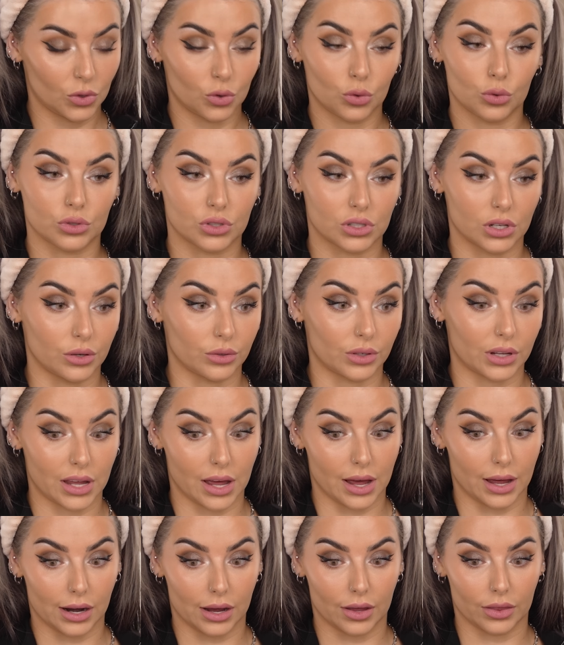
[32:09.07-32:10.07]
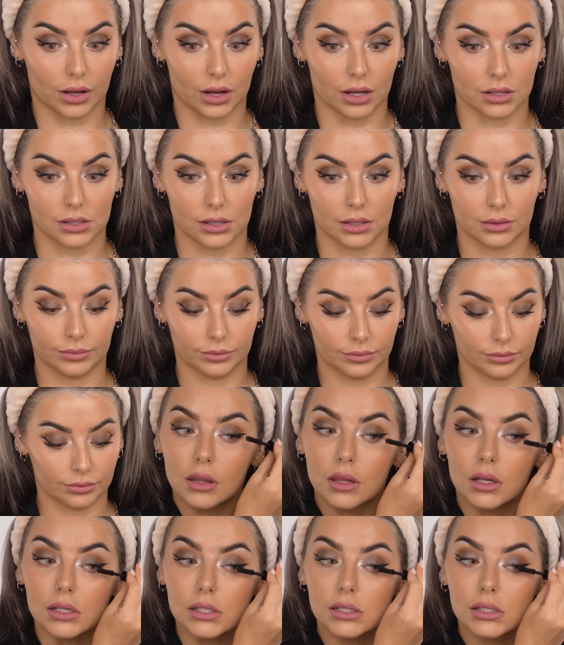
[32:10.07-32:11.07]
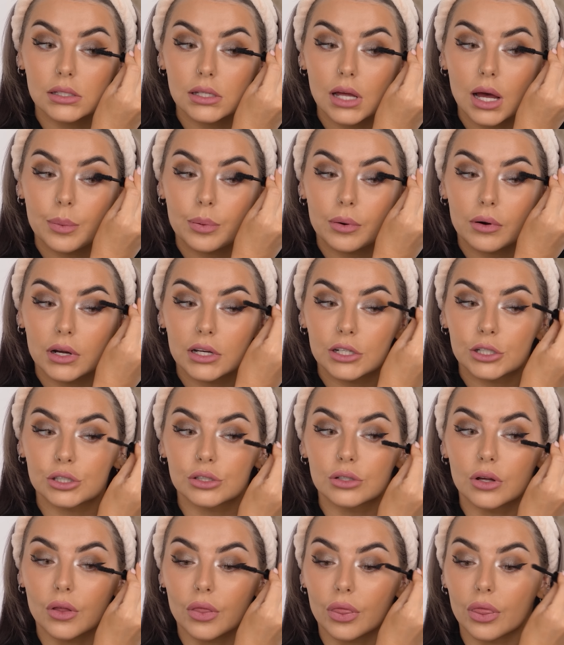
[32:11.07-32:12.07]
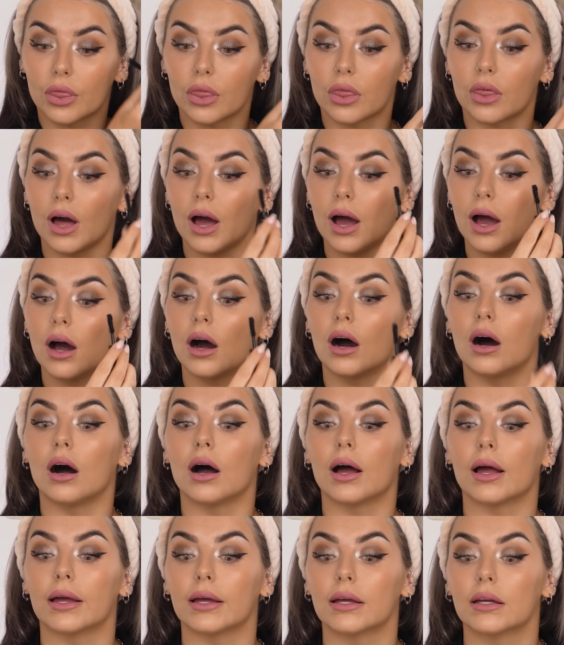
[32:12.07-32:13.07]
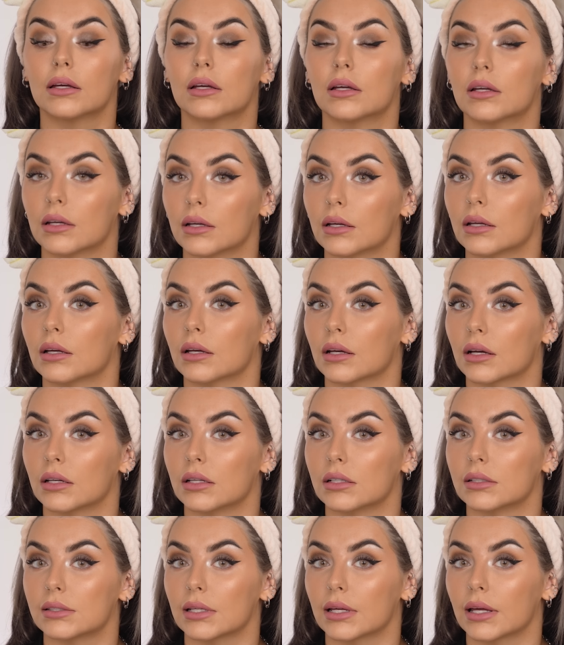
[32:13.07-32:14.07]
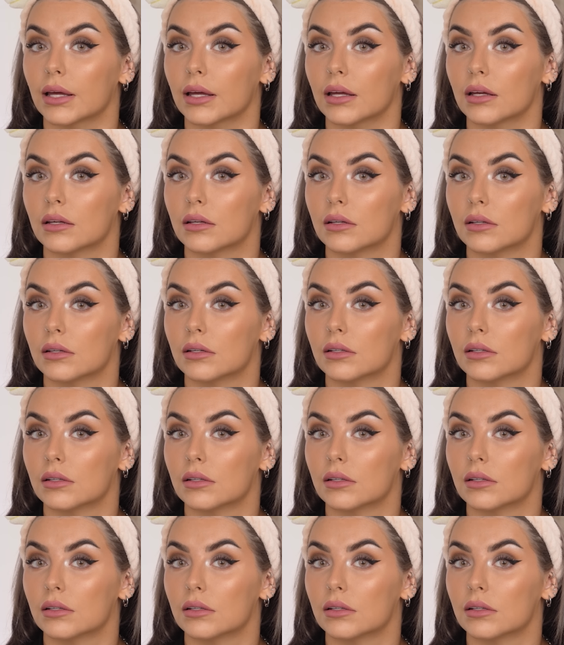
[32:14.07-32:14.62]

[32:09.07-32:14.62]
Also, get your head out of the gutter. The separation on that eye, can you see it?